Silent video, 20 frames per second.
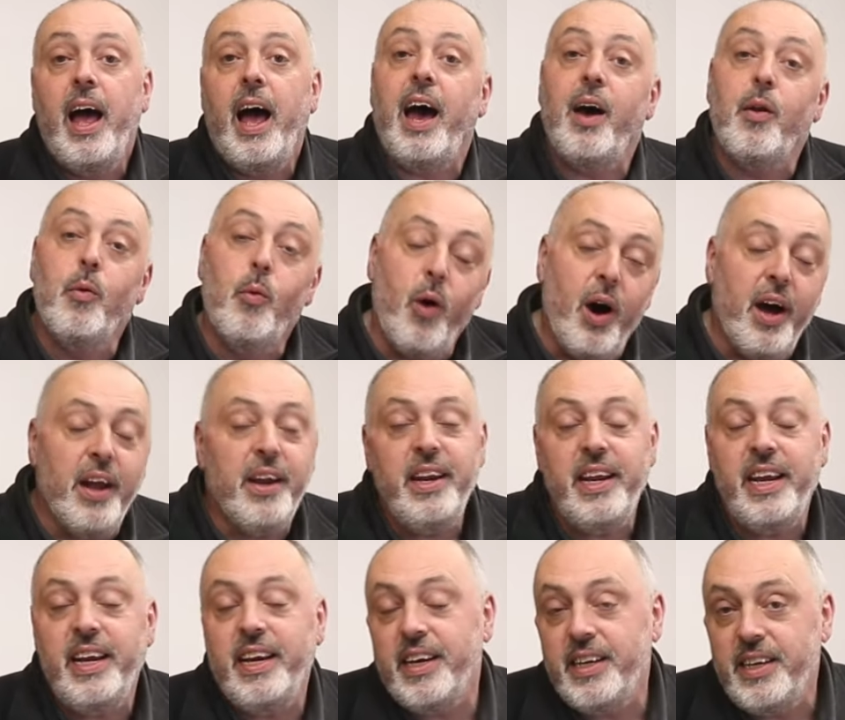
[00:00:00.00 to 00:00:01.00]
And one
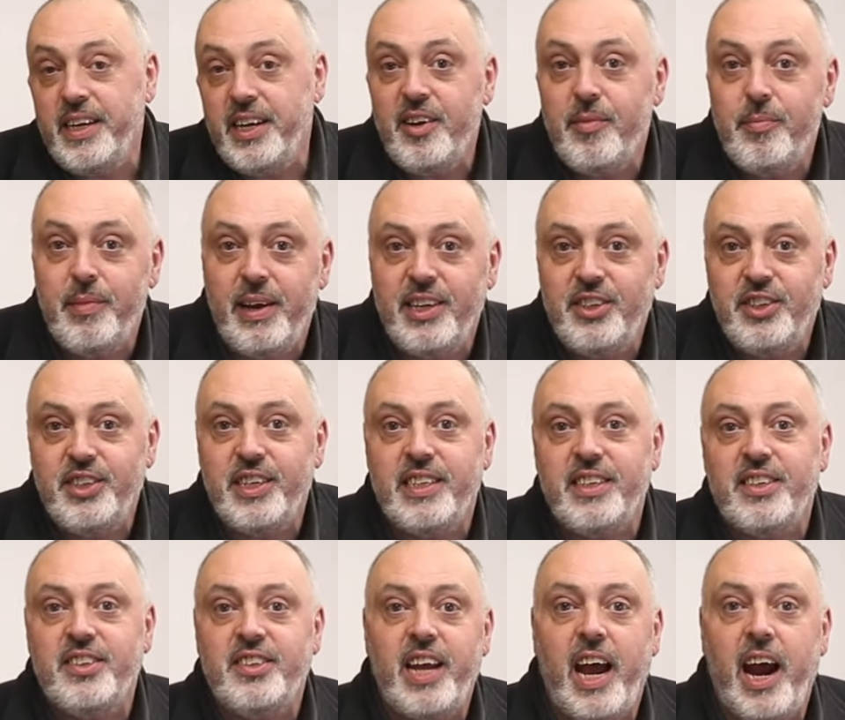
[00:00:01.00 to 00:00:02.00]
thing I didn't mention
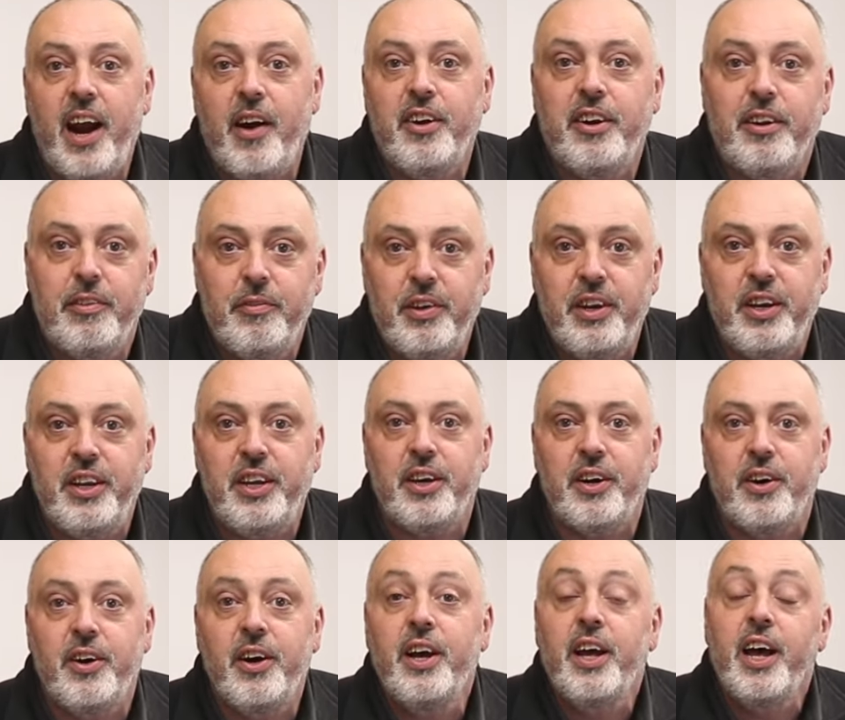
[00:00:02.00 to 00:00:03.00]
at the start of the
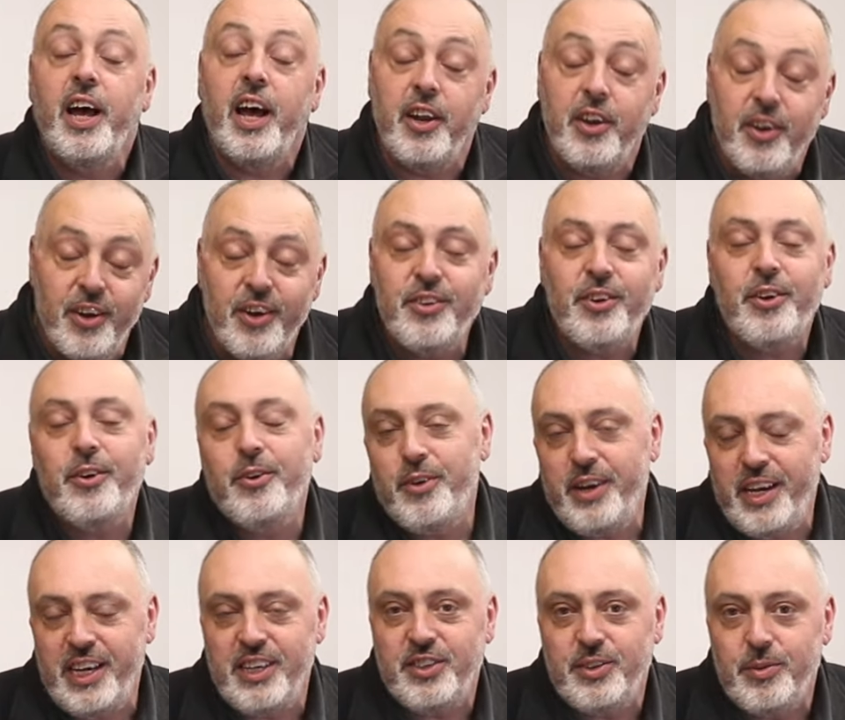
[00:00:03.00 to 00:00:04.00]
video, another
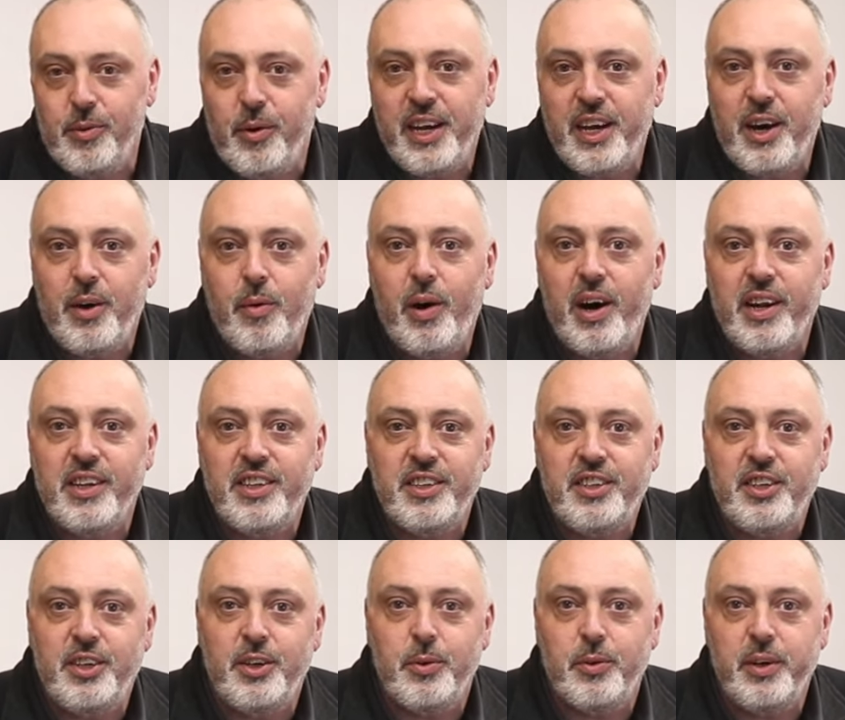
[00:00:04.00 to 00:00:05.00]
reason why I
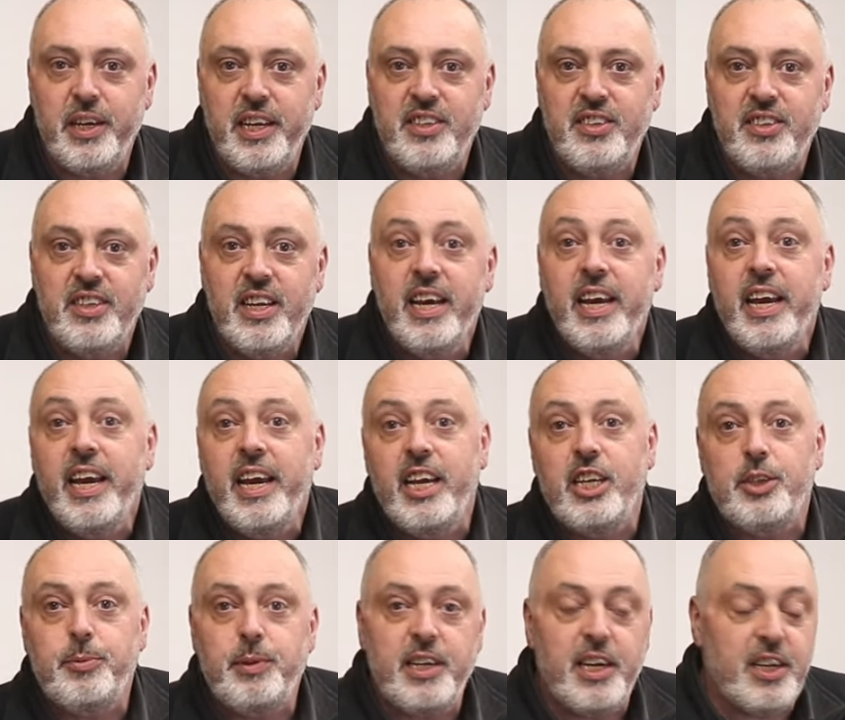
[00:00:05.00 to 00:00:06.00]
wanted to do this,
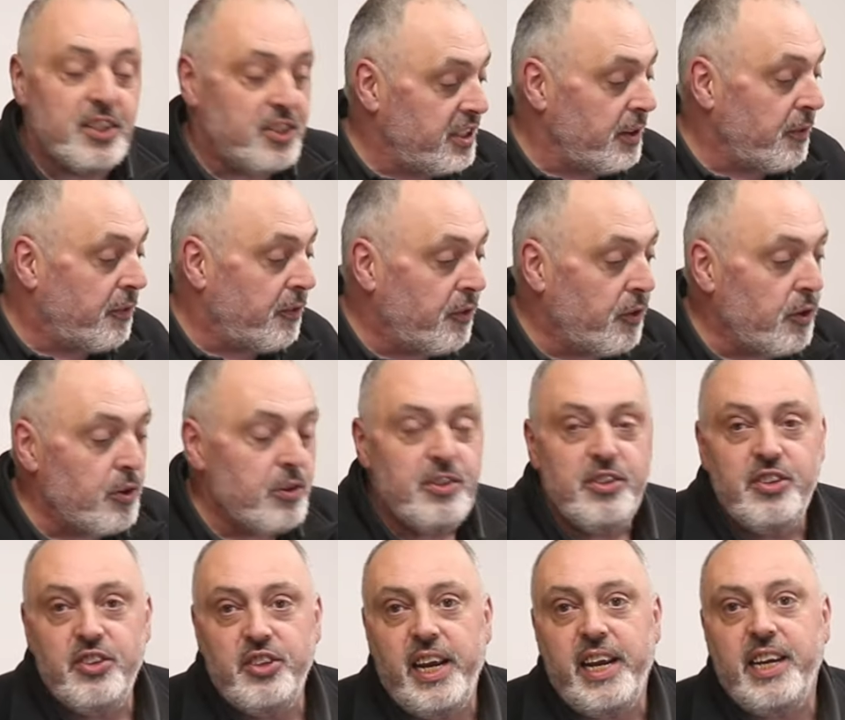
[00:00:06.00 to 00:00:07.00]
is because the
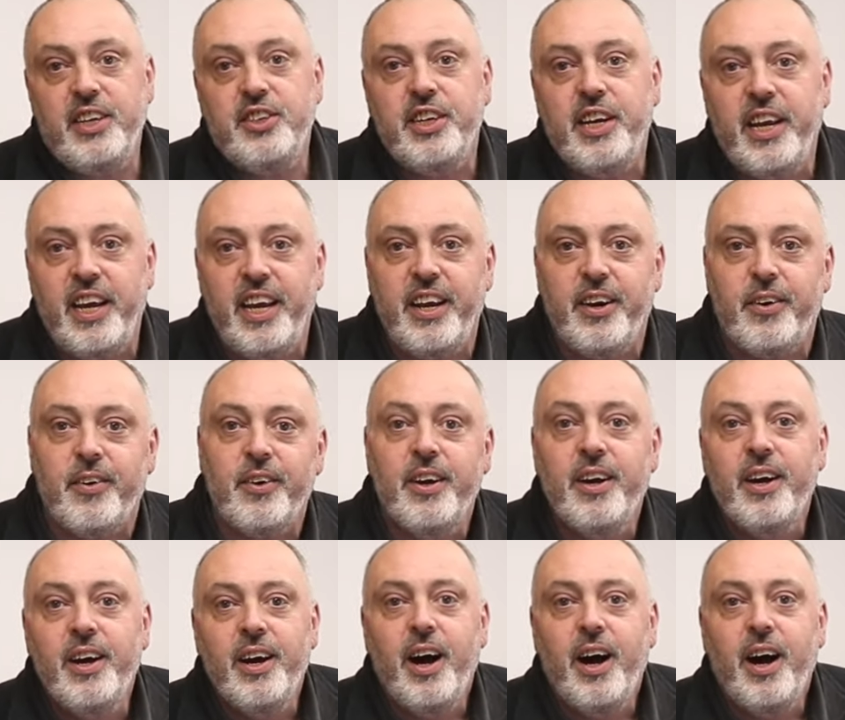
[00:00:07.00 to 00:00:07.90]
front section here,